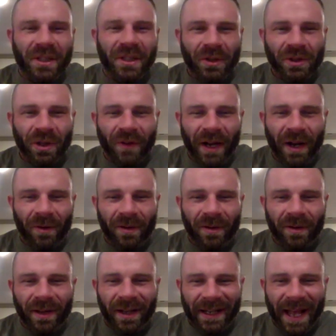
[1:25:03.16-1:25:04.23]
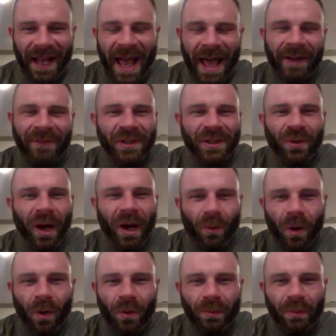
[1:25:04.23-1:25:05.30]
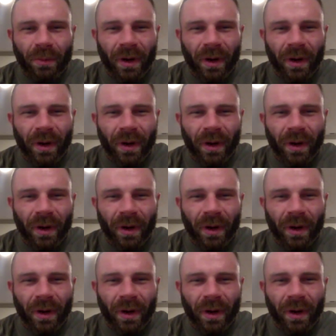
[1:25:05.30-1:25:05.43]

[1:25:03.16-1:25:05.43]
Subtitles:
to. So if I don't like have to, I won't.